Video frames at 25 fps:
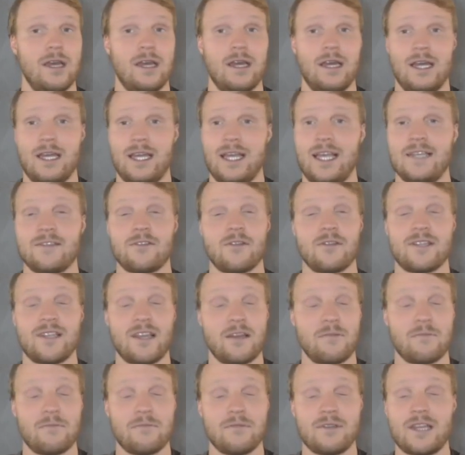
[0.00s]
He's on
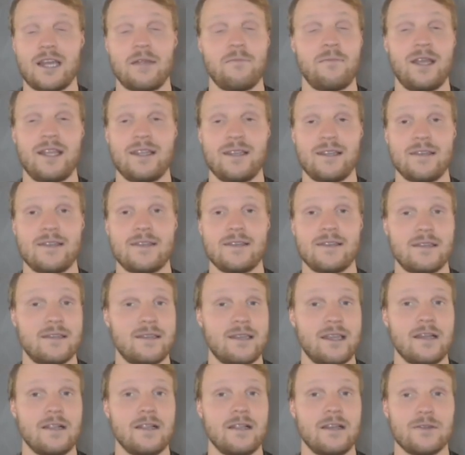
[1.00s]
some set pieces
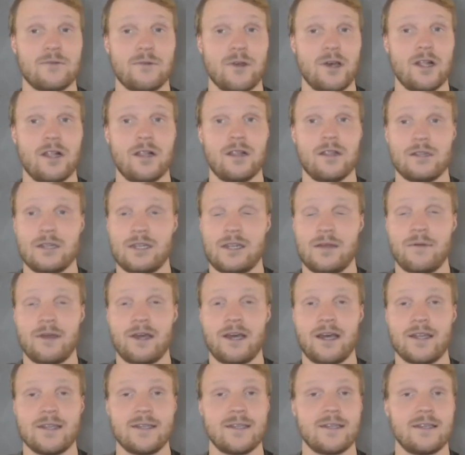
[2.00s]
still as well,
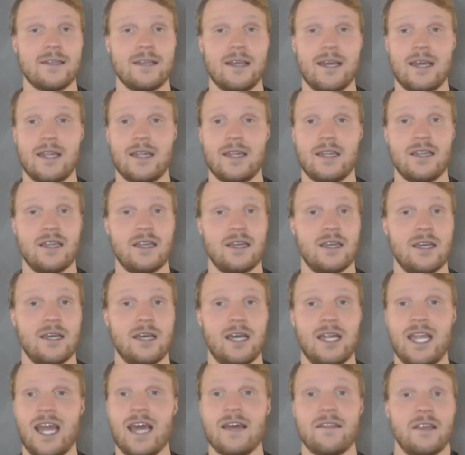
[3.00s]
Tsimikas, and
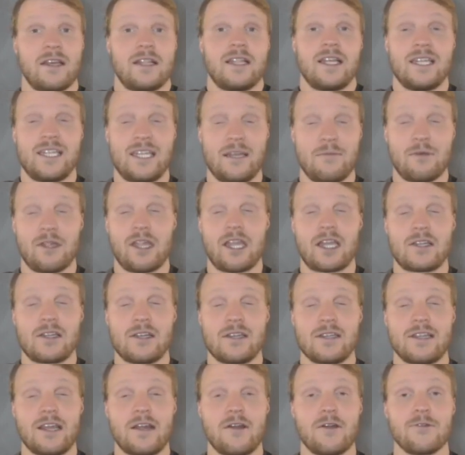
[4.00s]
yeah, the clean sheet potential
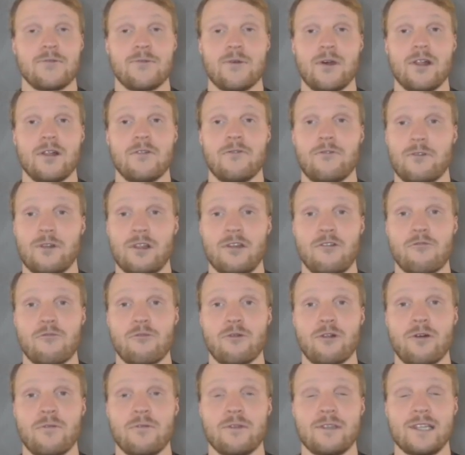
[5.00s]
is there as well for
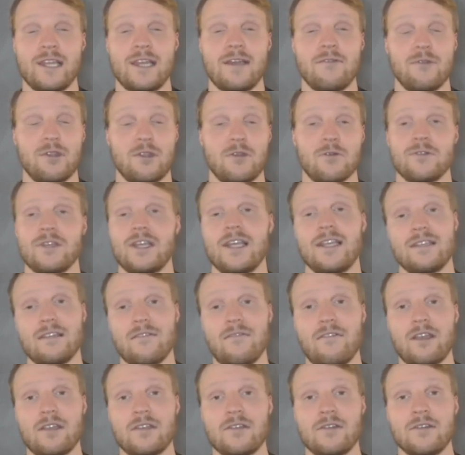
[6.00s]
Liverpool, obviously, with those easy
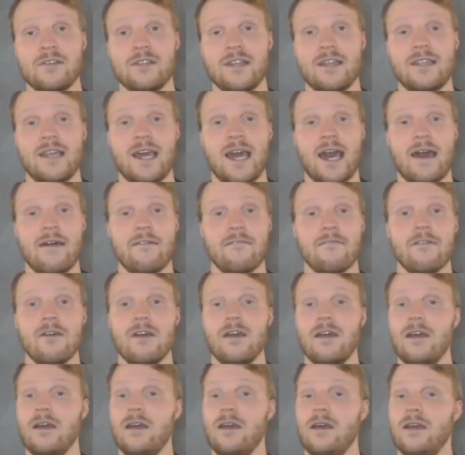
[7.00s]
fixtures that they have.
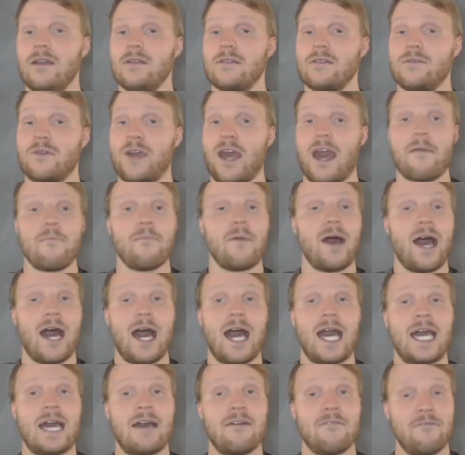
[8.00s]
So yeah,
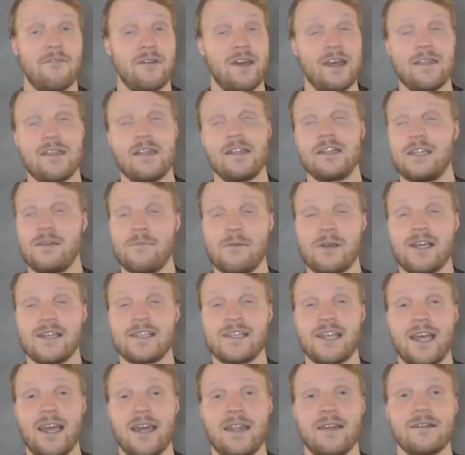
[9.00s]
I have faith in Tsimikas
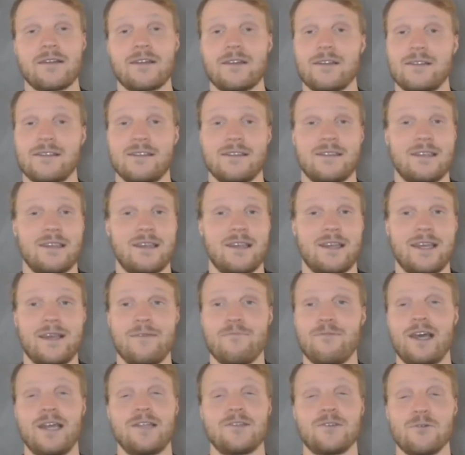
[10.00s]
again, because he
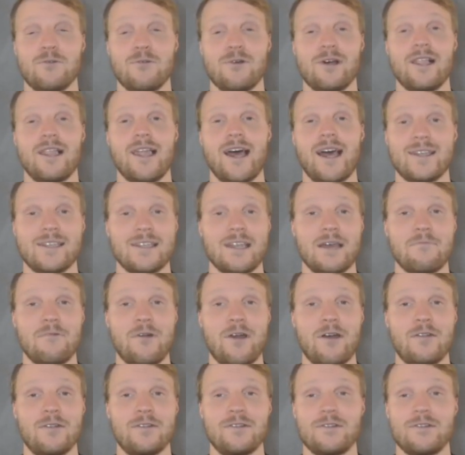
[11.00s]
played so well last time around.